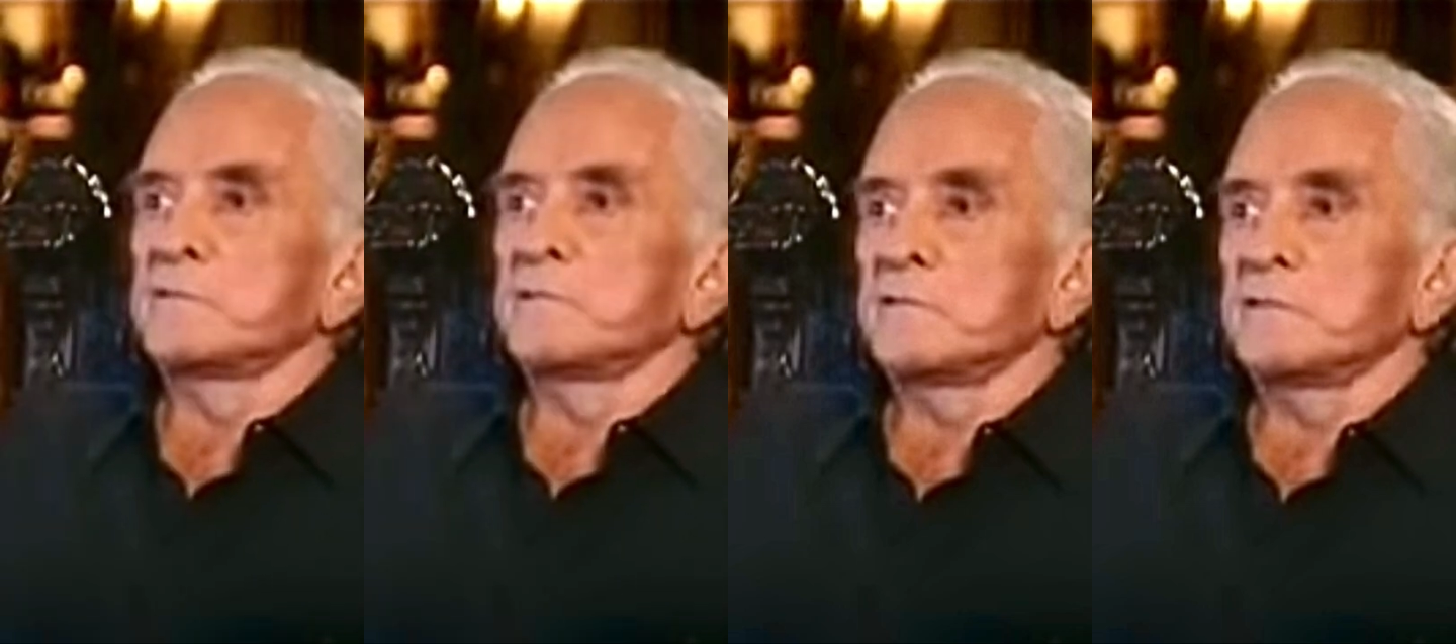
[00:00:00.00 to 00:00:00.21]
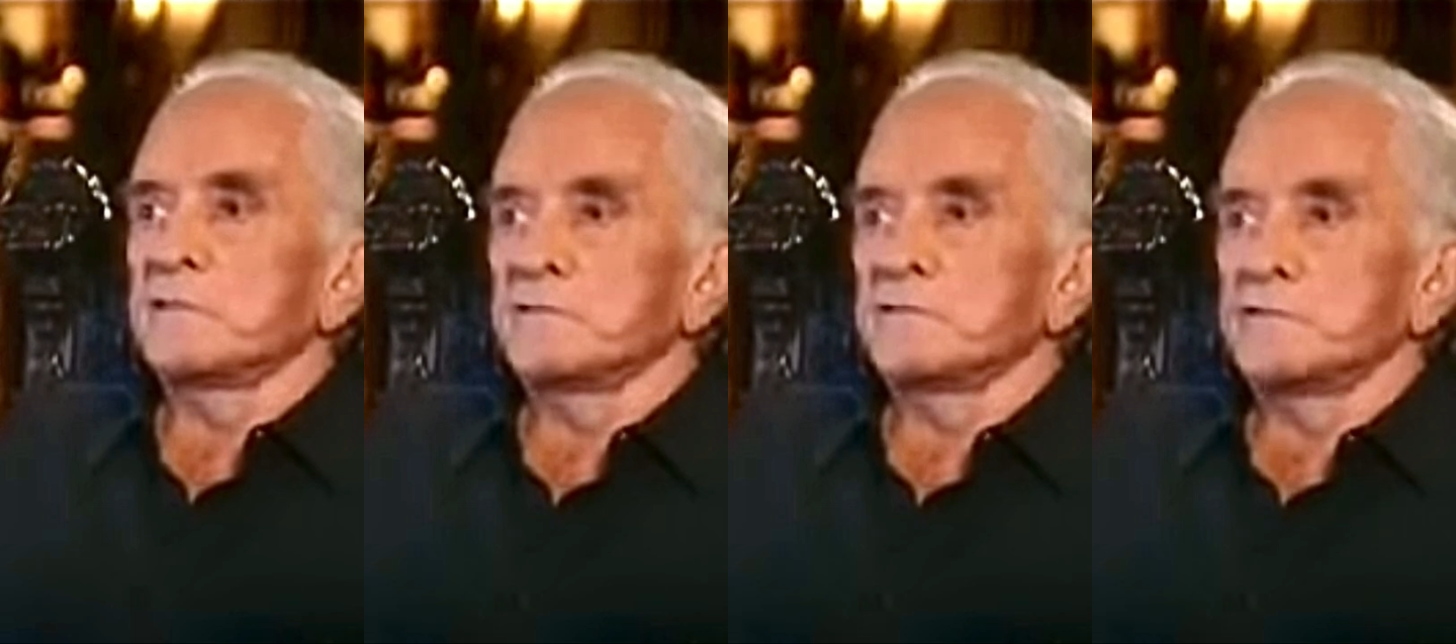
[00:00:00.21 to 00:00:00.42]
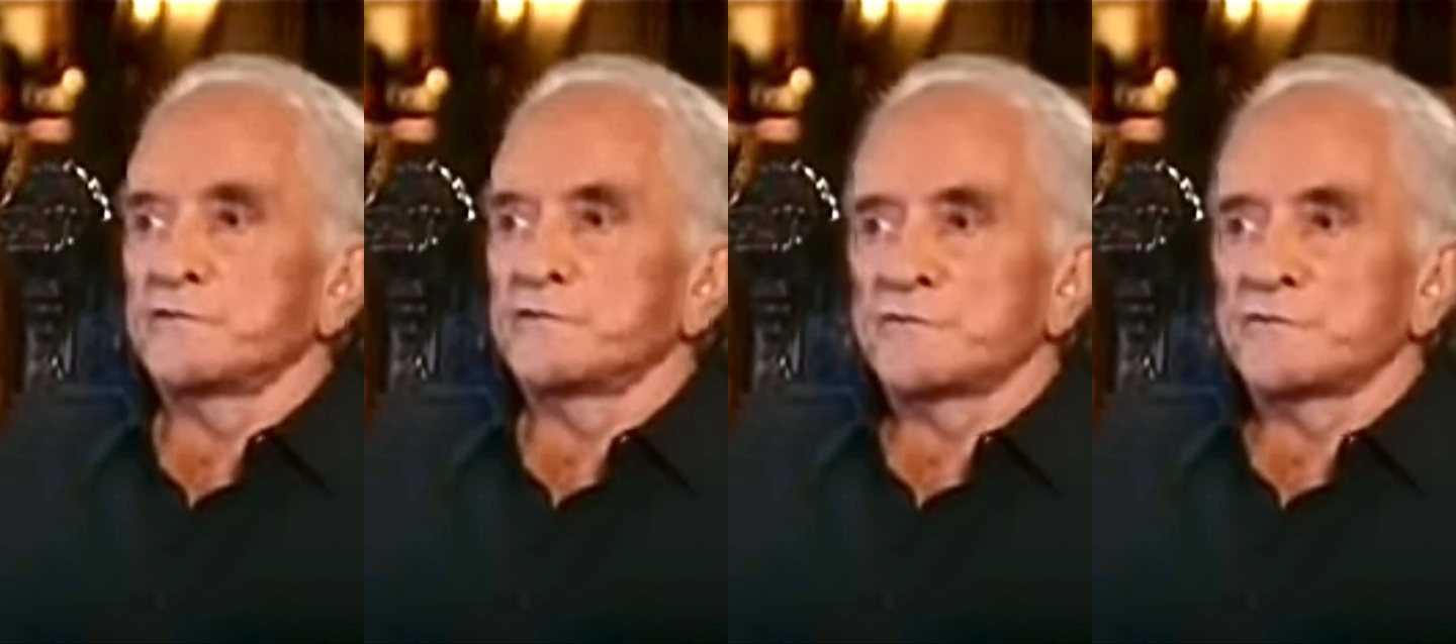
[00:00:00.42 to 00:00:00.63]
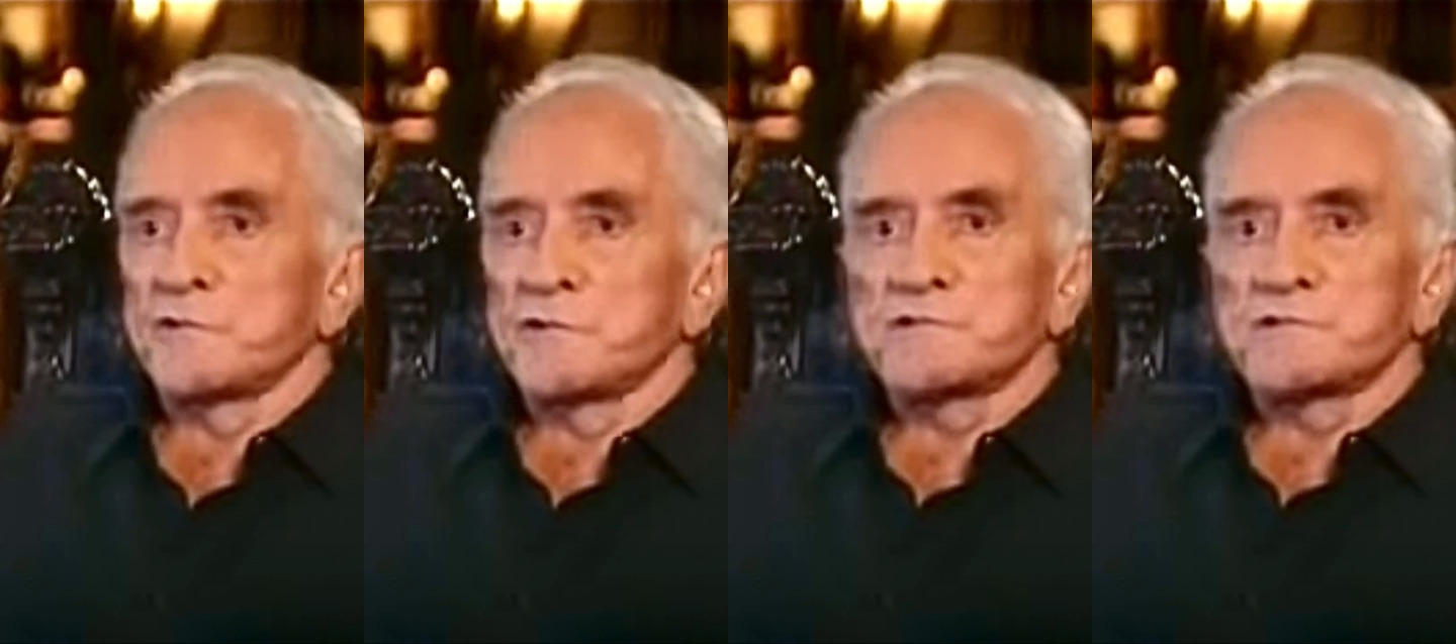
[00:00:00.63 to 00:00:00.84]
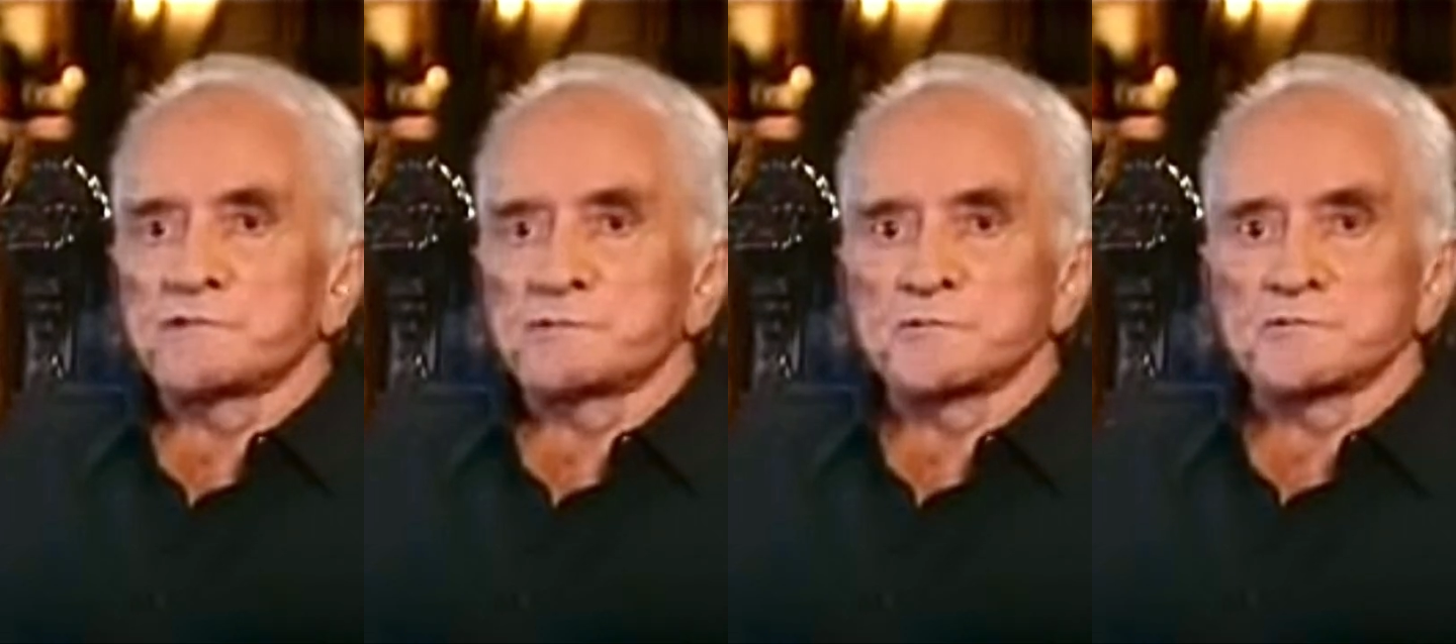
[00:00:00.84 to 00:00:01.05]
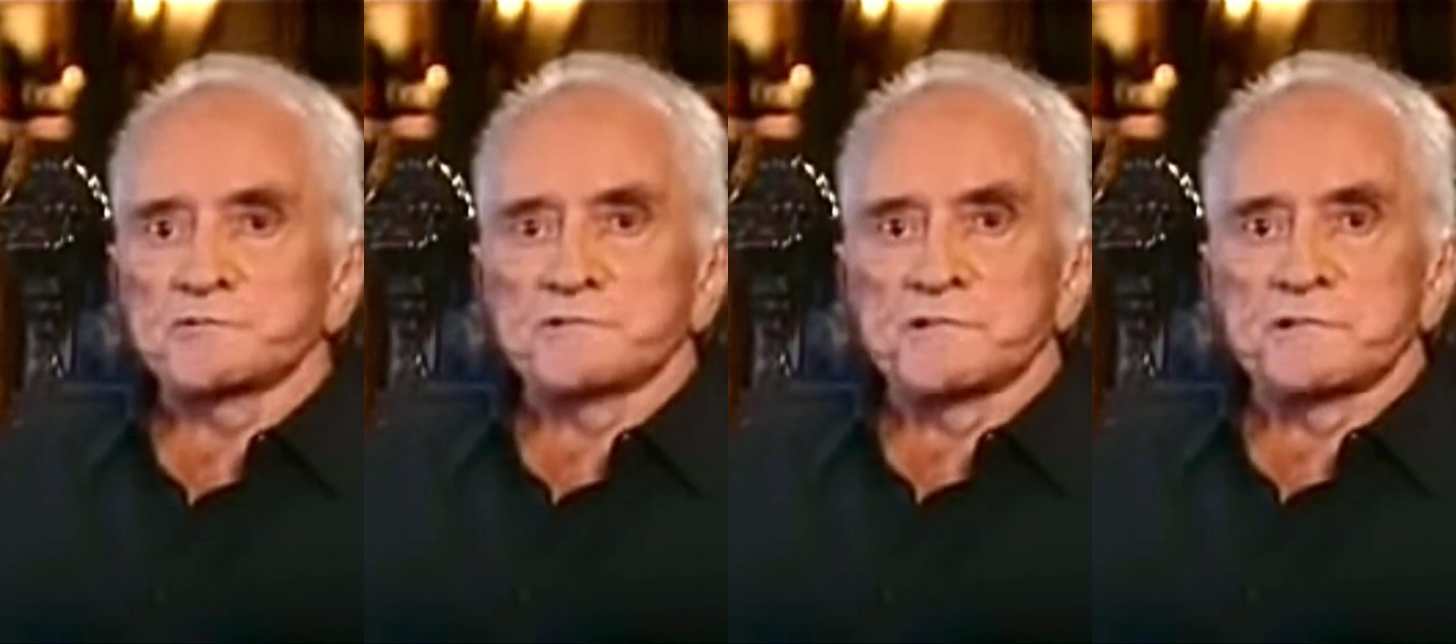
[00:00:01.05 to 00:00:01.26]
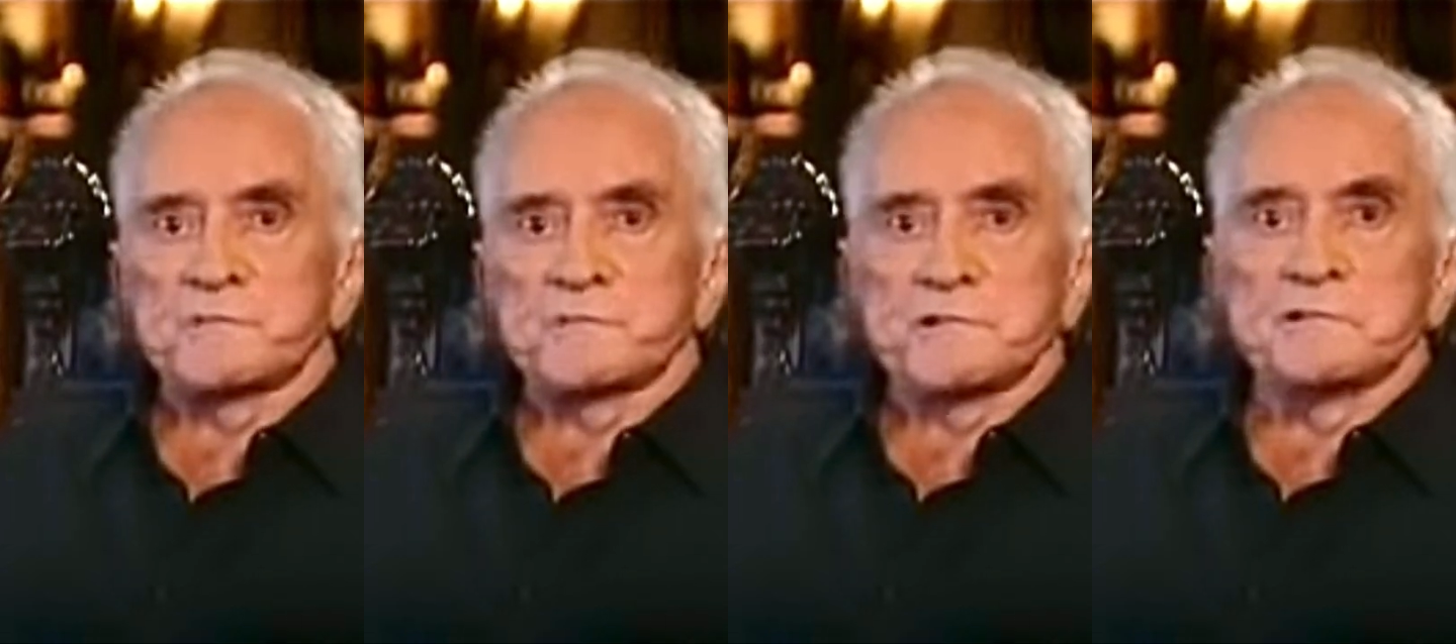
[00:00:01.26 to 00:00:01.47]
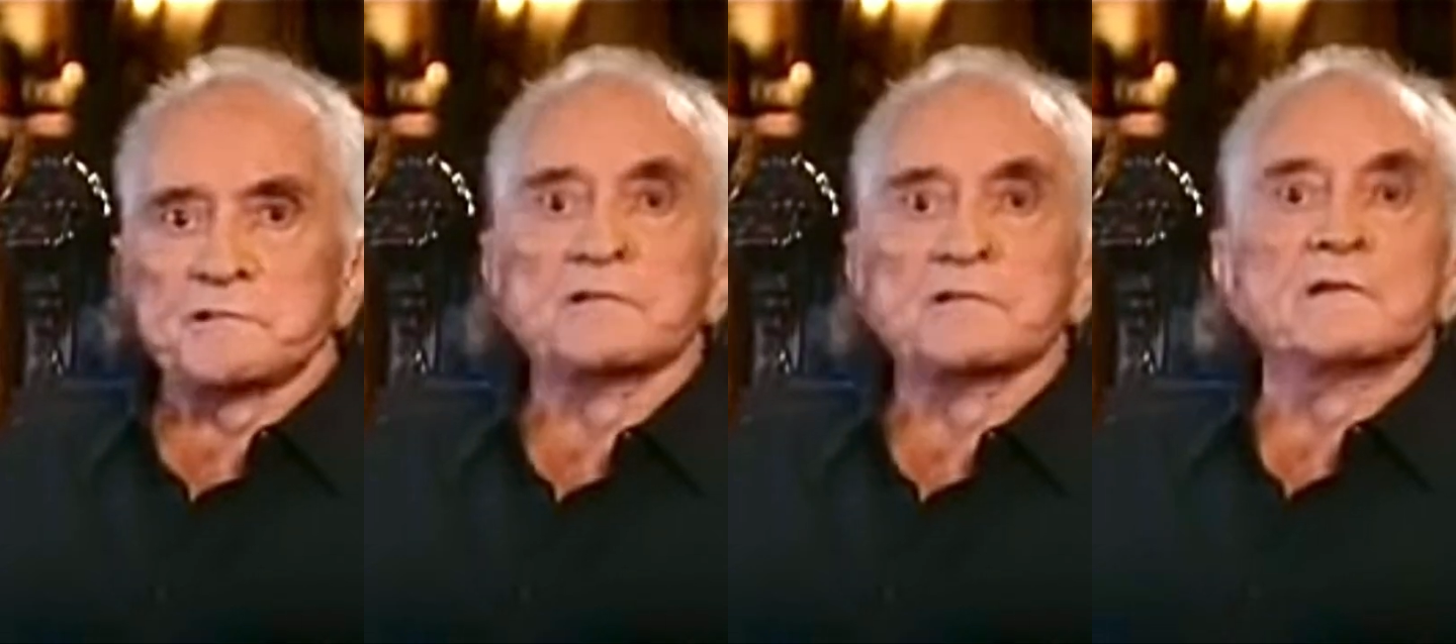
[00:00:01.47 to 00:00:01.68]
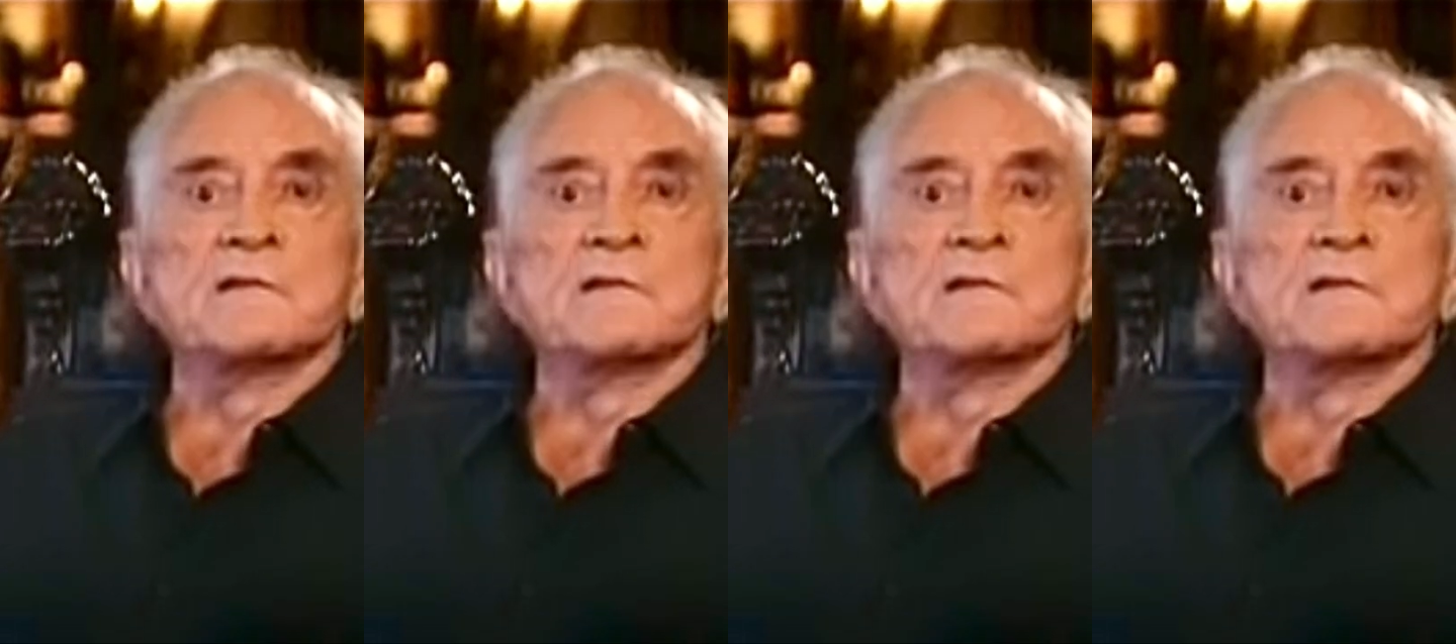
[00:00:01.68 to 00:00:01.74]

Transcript: in your face with something,